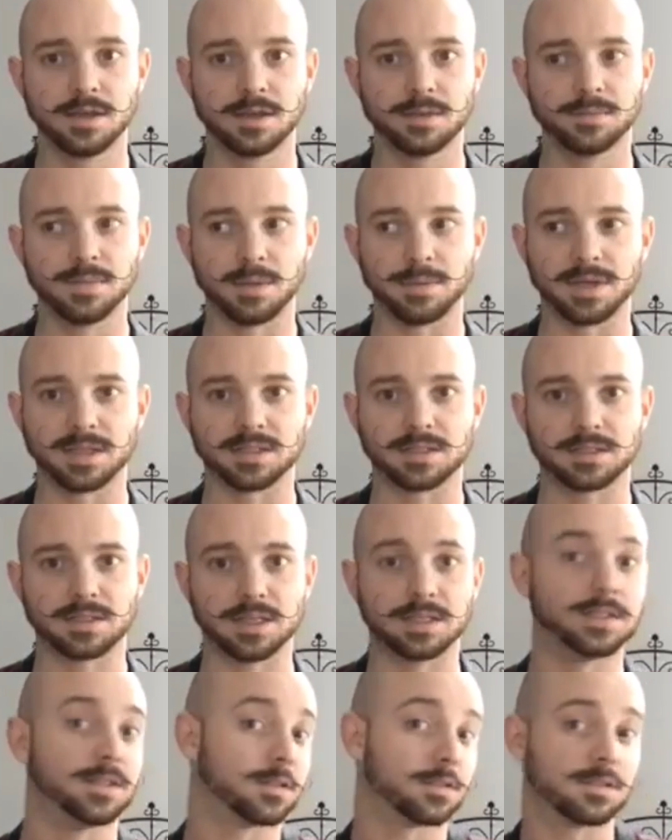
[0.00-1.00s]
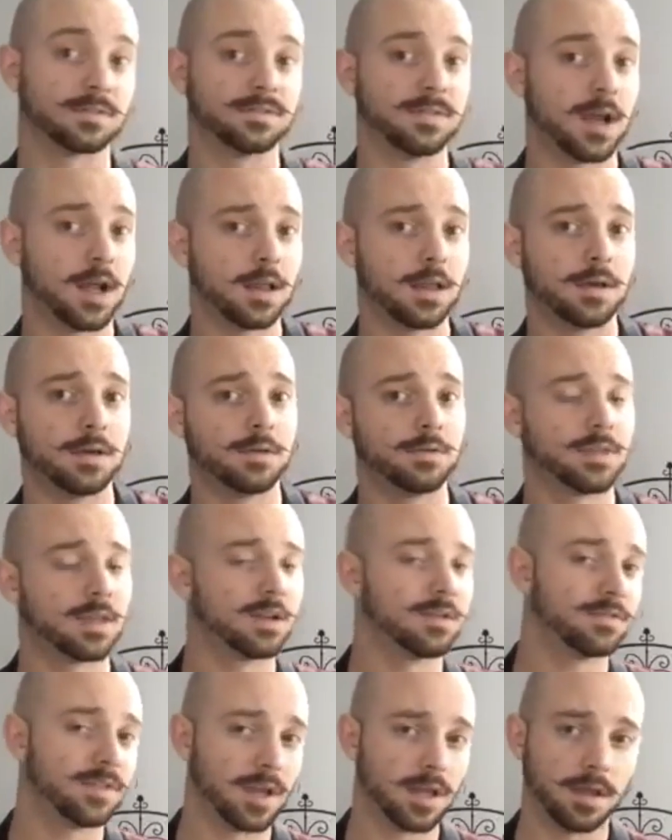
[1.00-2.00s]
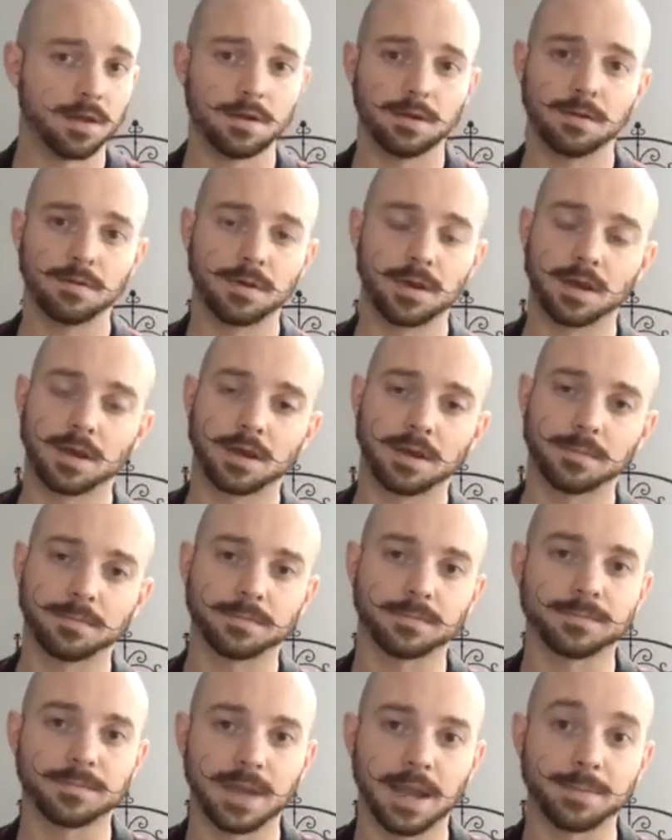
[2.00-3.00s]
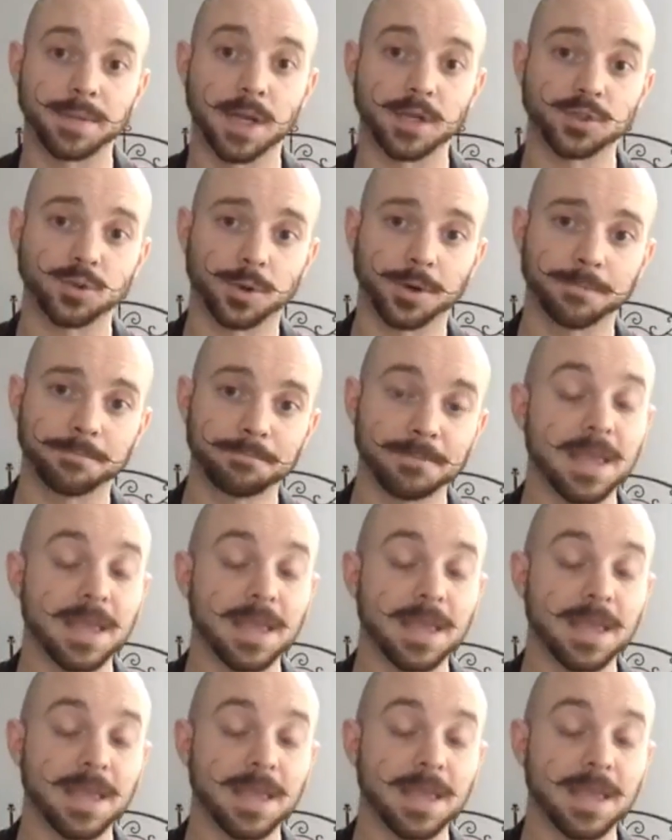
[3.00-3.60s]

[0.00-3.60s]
maybe it's easier to follow than a video. I'm not sure.